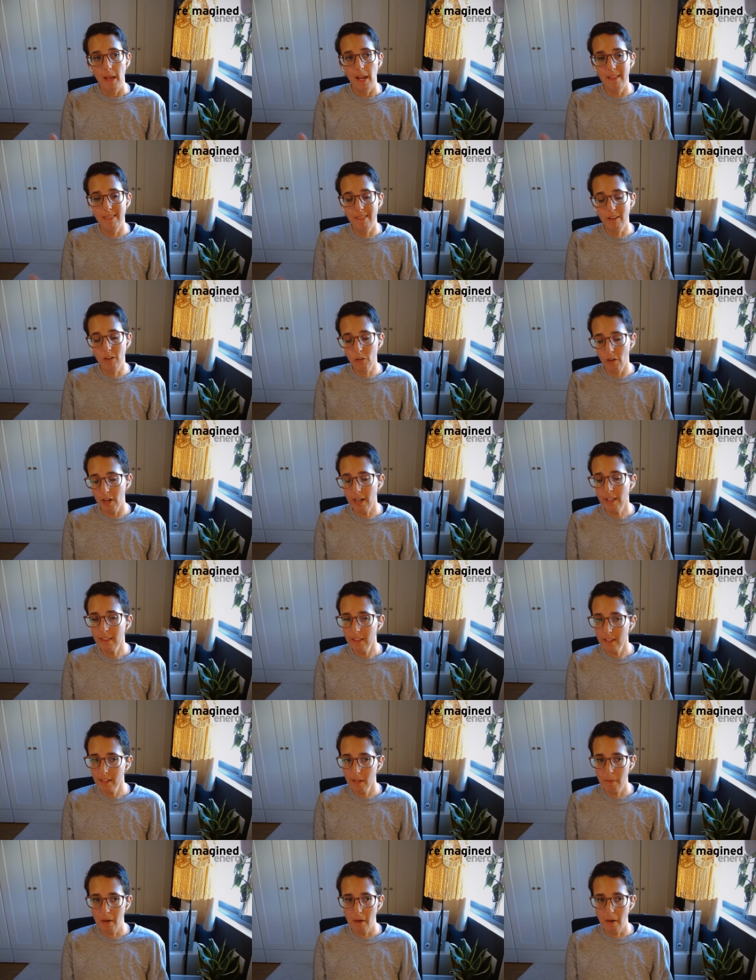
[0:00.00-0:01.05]
And the great
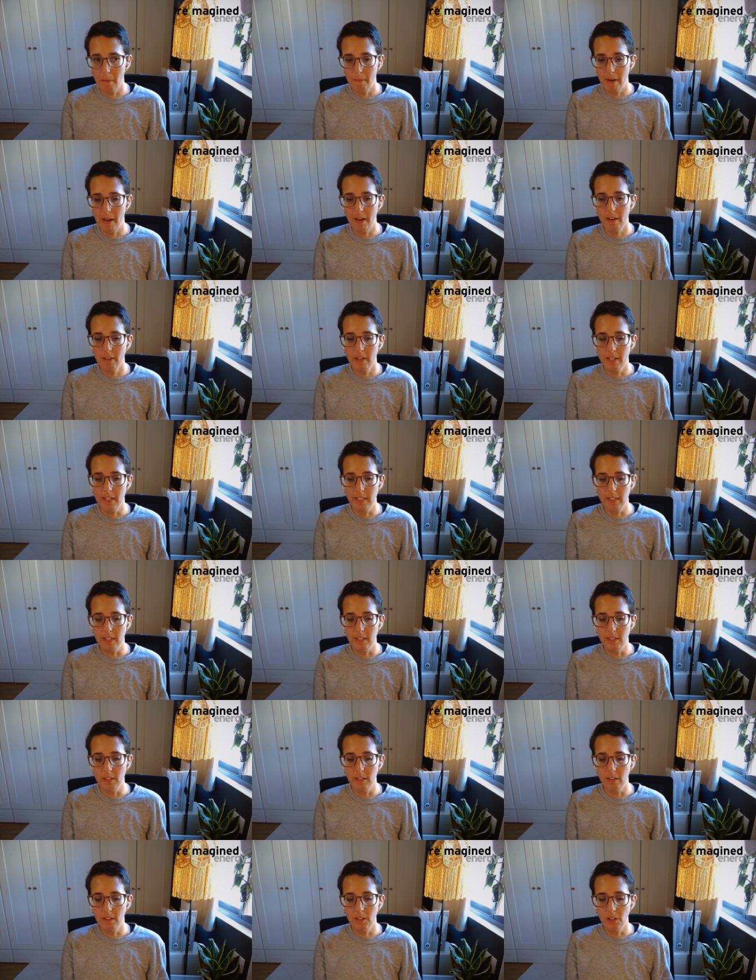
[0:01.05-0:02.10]
thing about batteries
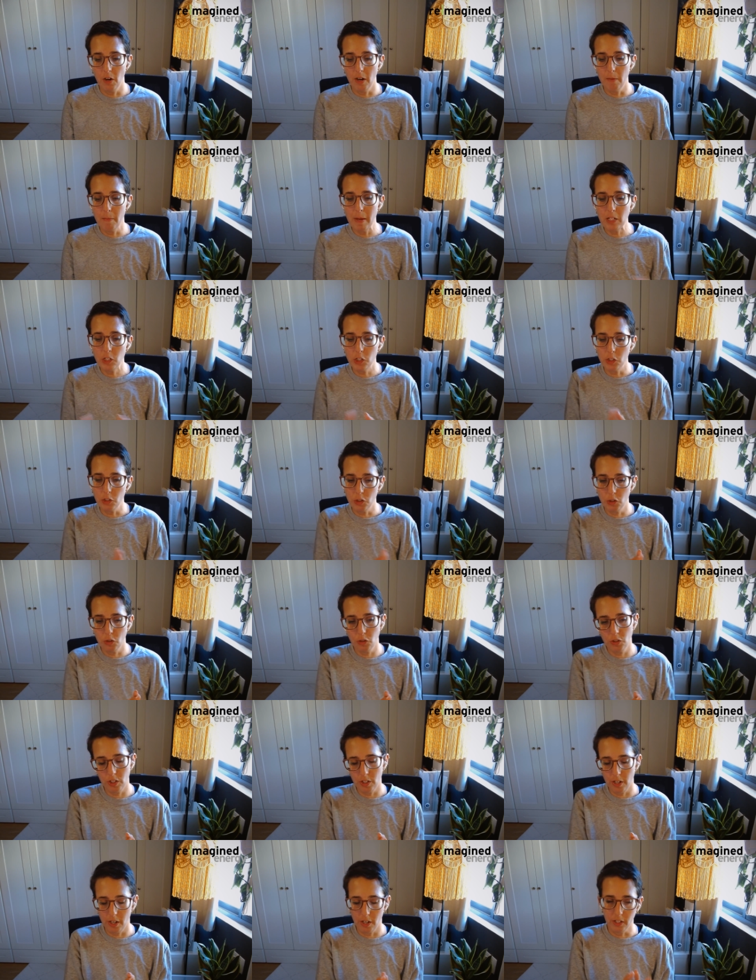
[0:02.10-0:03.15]
is, I mentioned two
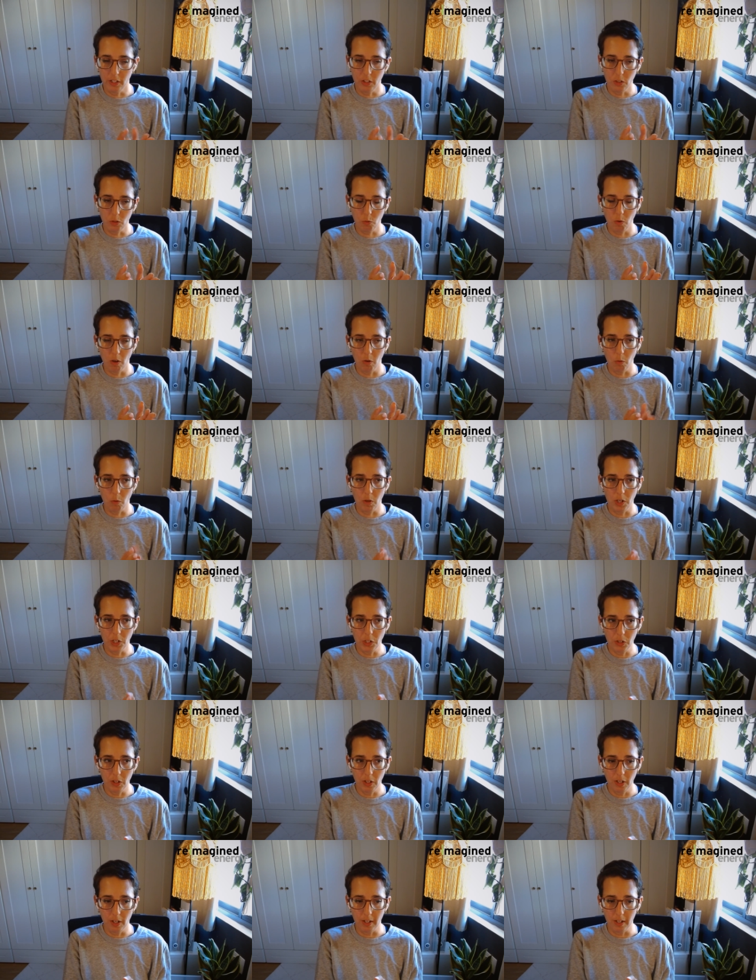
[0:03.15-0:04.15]
scenarios where we're